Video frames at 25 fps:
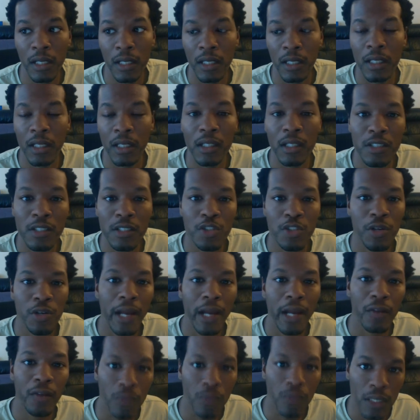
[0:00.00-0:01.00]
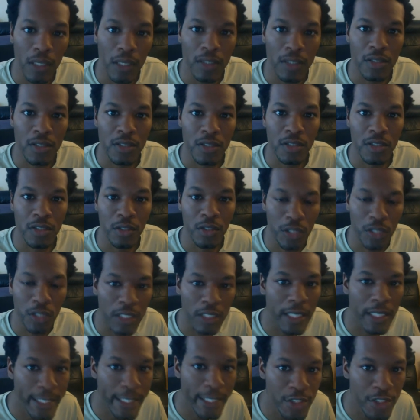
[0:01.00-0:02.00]
good track runs, you know, good
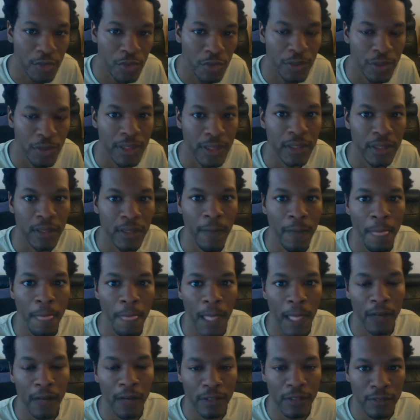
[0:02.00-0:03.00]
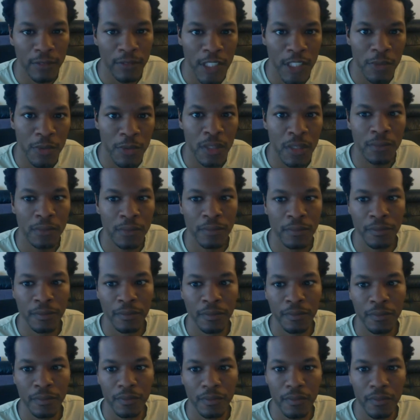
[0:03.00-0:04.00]
history of investment,
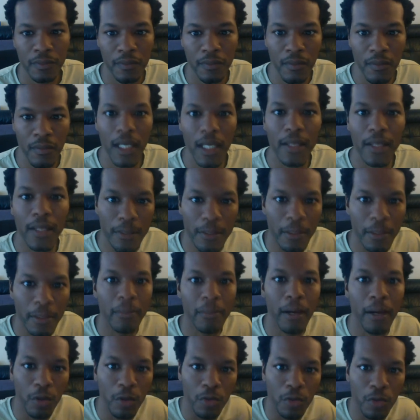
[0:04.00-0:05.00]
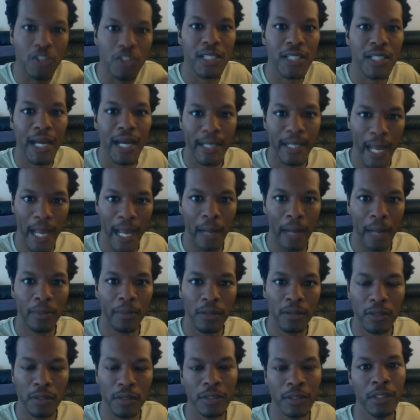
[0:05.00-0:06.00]
and then make my own side app.
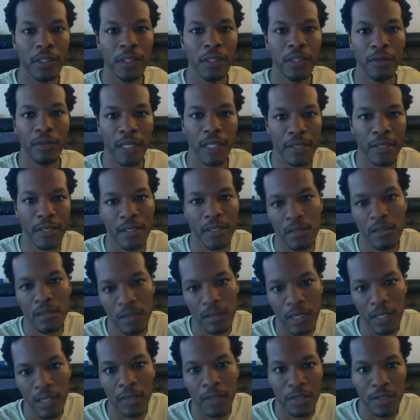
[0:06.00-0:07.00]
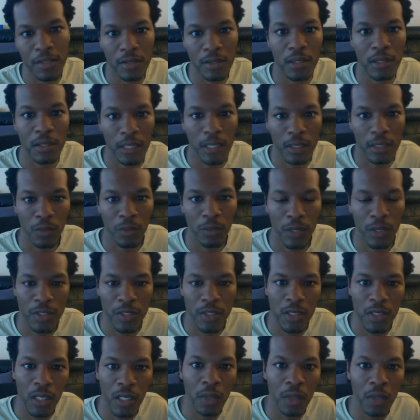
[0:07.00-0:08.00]
You know, that's that's looking like the way to
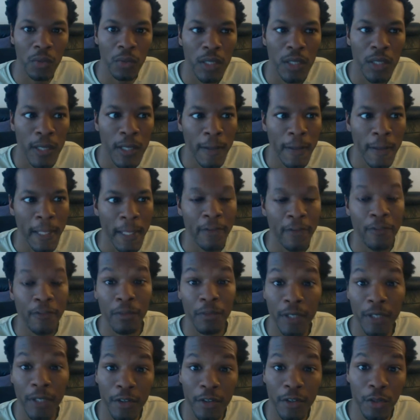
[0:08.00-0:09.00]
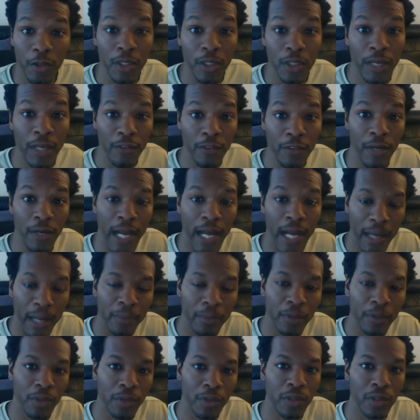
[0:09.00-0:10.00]
go. And from there, you can have your app,
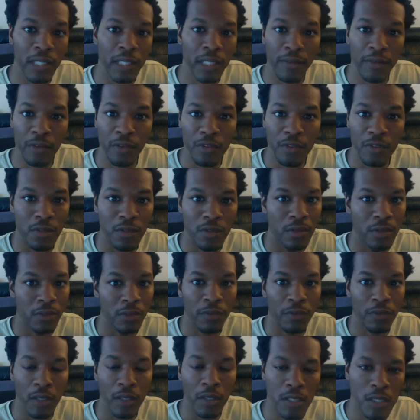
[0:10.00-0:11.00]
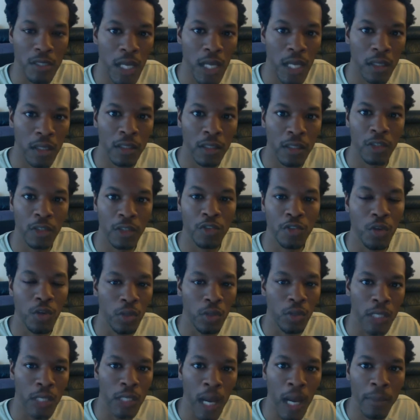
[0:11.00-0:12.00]
you can have your, your functionality, your
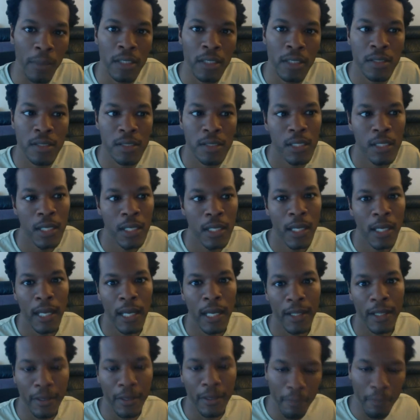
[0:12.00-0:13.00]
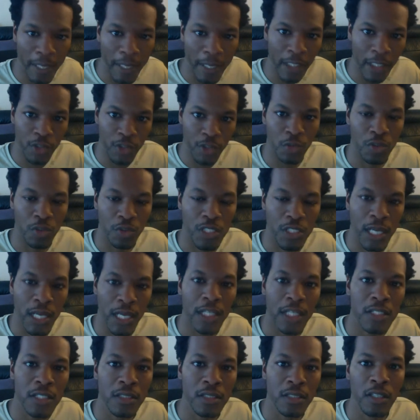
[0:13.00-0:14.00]
tokenomics, and then main
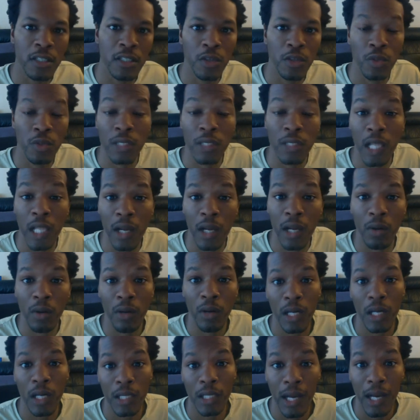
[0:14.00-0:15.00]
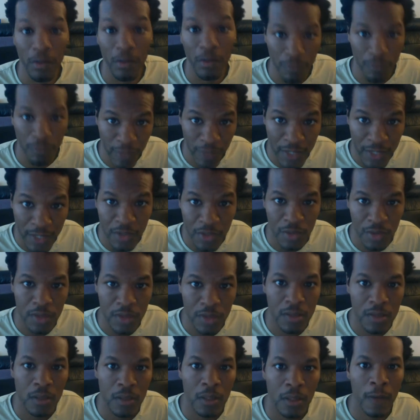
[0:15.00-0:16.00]
association. You can now allow, allow
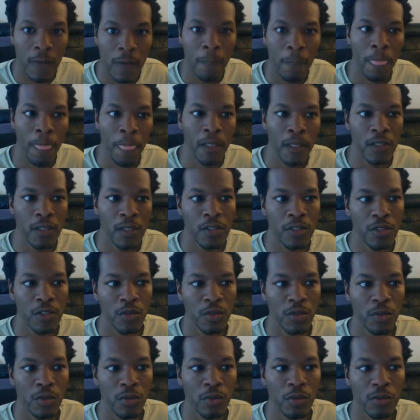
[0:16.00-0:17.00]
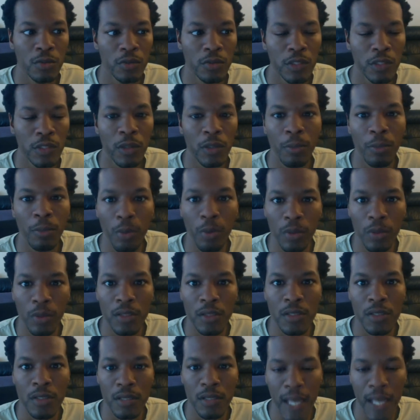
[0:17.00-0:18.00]
investors to, you know, pull
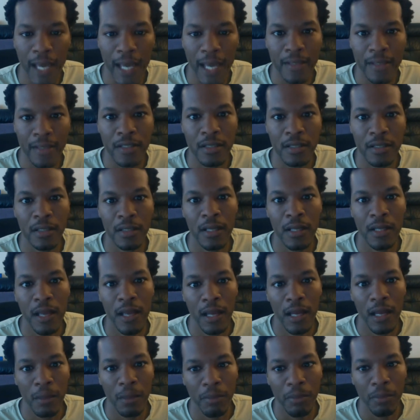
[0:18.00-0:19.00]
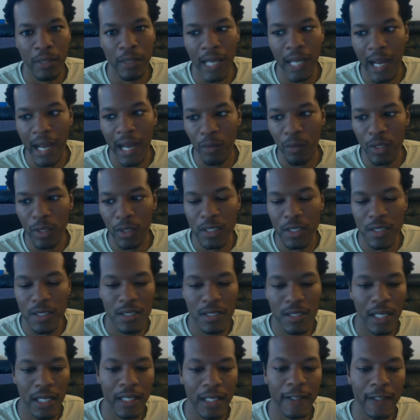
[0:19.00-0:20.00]
into that. But I want to
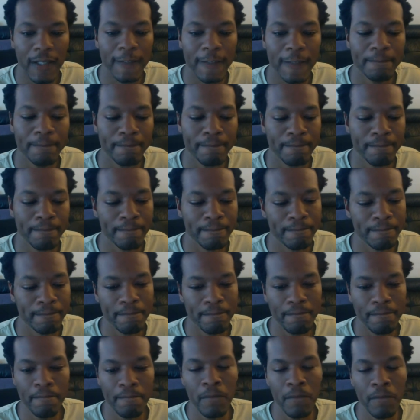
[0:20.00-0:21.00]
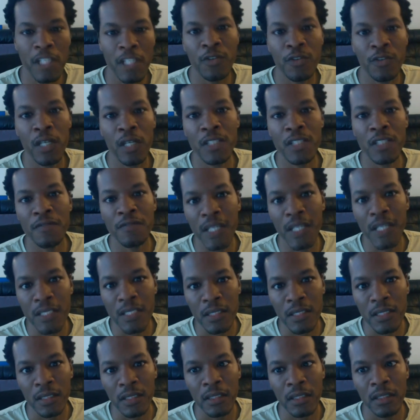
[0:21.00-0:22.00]
say, as far as
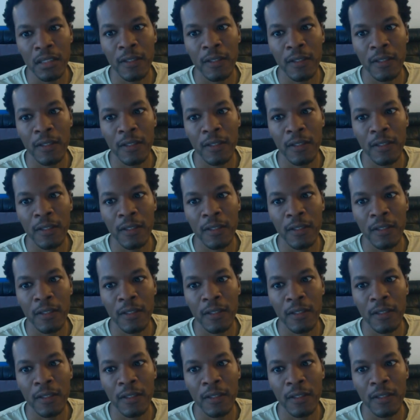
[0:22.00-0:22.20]
investing,